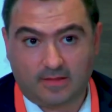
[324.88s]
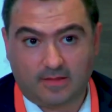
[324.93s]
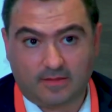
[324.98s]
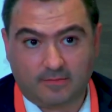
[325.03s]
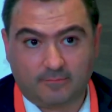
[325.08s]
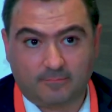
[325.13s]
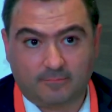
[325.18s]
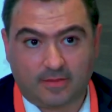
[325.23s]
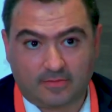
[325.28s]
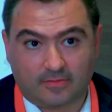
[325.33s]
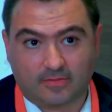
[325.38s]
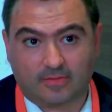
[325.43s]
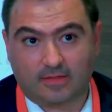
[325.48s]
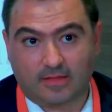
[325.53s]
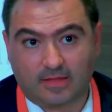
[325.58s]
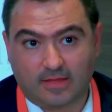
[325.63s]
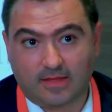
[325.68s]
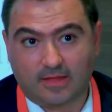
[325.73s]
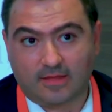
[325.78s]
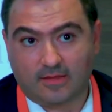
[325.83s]
must
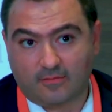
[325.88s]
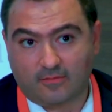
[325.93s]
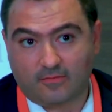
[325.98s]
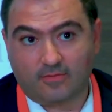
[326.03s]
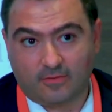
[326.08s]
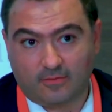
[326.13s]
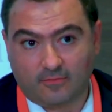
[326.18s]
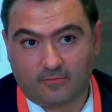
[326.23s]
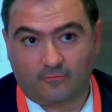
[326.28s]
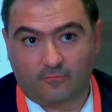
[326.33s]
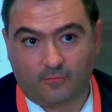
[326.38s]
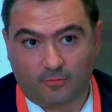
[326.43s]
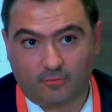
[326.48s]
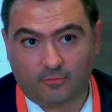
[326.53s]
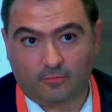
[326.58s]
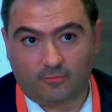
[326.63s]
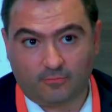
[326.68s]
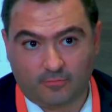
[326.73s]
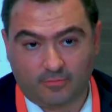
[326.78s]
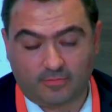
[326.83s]

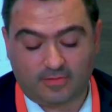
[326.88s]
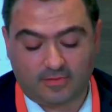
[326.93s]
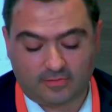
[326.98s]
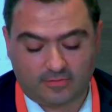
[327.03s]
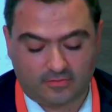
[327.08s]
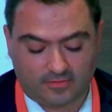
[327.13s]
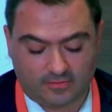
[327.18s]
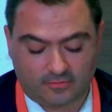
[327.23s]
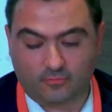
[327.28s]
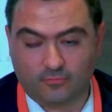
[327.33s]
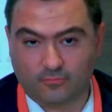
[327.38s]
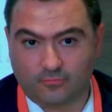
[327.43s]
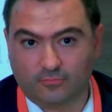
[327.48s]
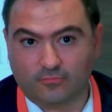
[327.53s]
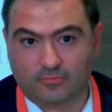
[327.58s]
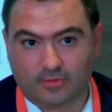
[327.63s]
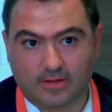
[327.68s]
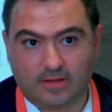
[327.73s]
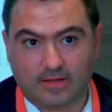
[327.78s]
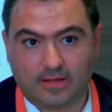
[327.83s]
follow these two
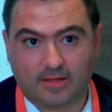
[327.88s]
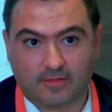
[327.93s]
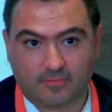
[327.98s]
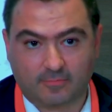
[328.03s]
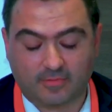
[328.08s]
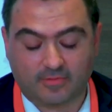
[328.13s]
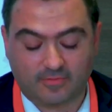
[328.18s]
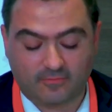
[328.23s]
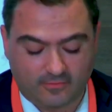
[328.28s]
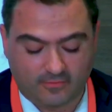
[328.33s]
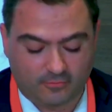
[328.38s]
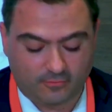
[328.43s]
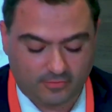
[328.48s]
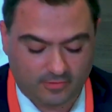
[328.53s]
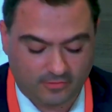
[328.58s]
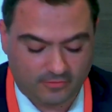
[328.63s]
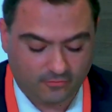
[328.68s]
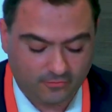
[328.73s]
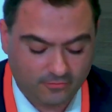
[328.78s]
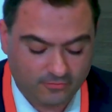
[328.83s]
specific
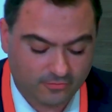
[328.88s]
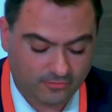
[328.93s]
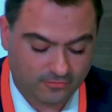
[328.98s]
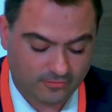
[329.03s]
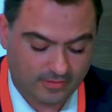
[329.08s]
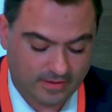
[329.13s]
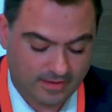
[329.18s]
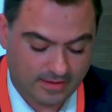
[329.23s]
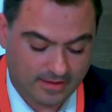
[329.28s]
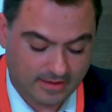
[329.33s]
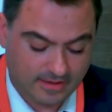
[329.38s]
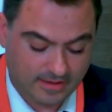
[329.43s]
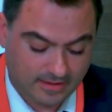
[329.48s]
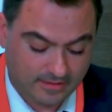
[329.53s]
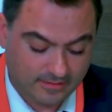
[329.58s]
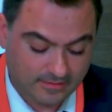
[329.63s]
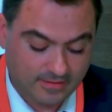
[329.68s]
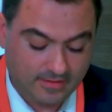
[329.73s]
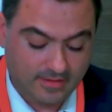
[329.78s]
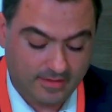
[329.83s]
conditions.
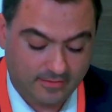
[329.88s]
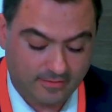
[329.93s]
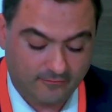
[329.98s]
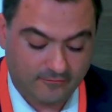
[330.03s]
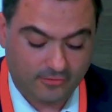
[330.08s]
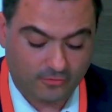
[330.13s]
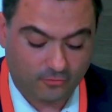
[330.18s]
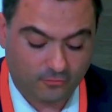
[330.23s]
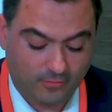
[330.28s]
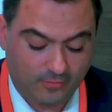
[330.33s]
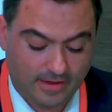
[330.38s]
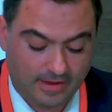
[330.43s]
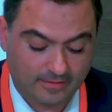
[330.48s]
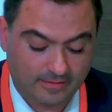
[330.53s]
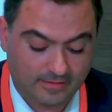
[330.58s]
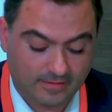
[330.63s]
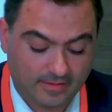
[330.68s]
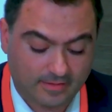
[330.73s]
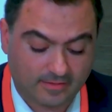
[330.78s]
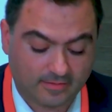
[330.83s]
The first one
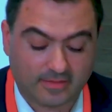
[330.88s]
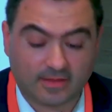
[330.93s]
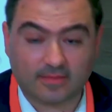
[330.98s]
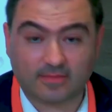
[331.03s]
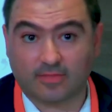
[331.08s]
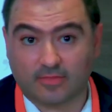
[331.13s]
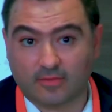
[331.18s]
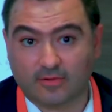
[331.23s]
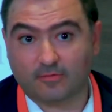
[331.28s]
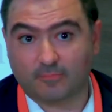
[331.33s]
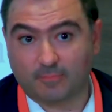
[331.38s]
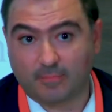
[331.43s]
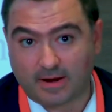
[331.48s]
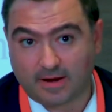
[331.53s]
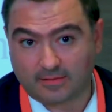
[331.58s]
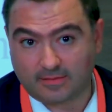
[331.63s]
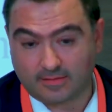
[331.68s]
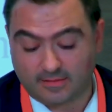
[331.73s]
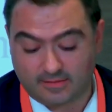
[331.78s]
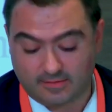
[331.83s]
is that the third
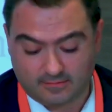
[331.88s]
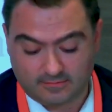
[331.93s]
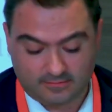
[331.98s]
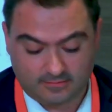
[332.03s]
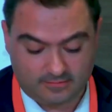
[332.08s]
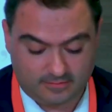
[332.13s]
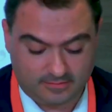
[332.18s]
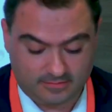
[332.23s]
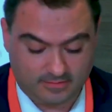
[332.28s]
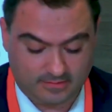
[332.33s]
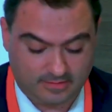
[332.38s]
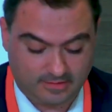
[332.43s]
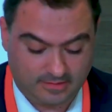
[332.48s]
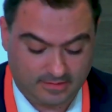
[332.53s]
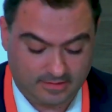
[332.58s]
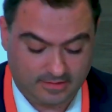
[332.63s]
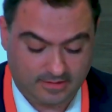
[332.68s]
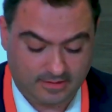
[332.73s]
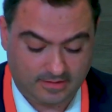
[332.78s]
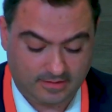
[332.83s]
party
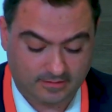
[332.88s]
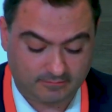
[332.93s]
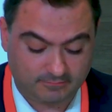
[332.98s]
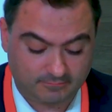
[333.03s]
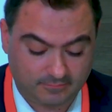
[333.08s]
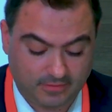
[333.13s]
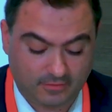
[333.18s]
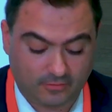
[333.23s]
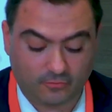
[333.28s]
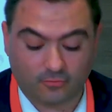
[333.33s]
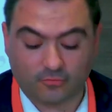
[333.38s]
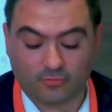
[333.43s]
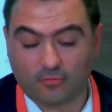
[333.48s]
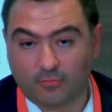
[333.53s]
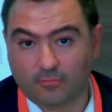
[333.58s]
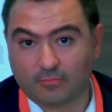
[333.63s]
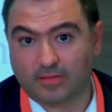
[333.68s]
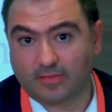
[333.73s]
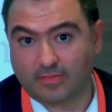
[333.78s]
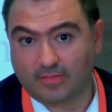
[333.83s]
did not know
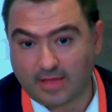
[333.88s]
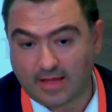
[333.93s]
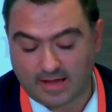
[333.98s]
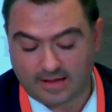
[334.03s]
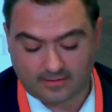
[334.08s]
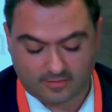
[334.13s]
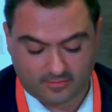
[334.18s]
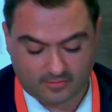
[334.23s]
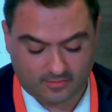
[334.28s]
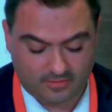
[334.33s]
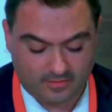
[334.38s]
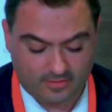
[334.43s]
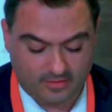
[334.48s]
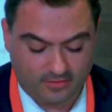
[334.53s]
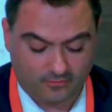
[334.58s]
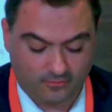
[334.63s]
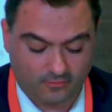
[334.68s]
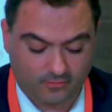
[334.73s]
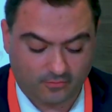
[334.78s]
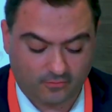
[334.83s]
that the acts
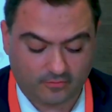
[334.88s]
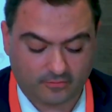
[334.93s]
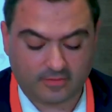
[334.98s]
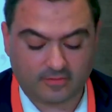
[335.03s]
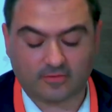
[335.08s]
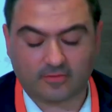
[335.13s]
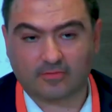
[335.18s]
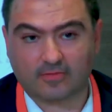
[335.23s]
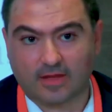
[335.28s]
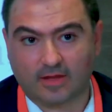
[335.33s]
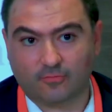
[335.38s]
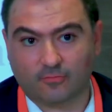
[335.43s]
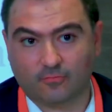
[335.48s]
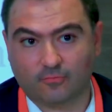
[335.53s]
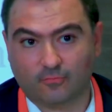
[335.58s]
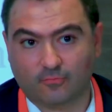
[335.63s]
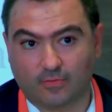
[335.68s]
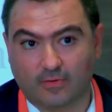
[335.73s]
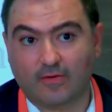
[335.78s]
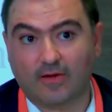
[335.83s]
or the transactions
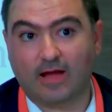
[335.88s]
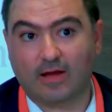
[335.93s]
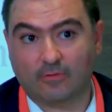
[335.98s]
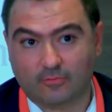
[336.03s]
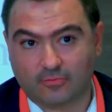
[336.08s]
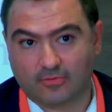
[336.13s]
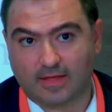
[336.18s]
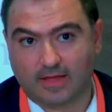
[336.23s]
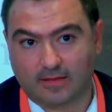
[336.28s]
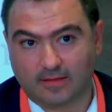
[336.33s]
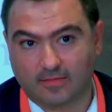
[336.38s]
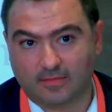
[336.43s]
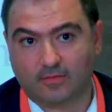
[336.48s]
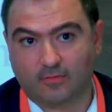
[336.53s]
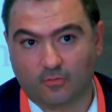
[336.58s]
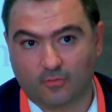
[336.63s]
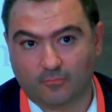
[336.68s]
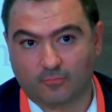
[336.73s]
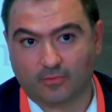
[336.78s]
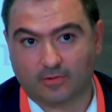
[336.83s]
were outside the
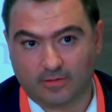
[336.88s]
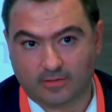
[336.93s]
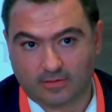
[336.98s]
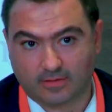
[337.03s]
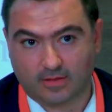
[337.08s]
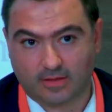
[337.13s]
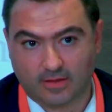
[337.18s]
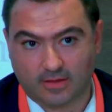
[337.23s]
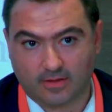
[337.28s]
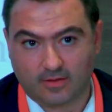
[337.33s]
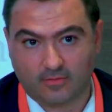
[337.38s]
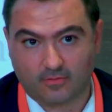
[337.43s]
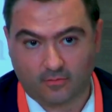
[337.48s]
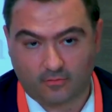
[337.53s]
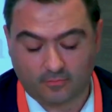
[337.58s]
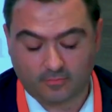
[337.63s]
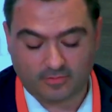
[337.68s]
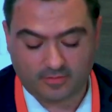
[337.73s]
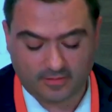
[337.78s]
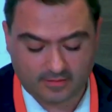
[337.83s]
corporate
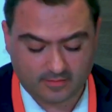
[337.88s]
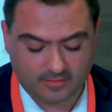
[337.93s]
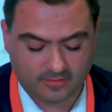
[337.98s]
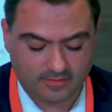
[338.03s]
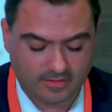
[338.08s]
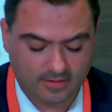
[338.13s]
objects.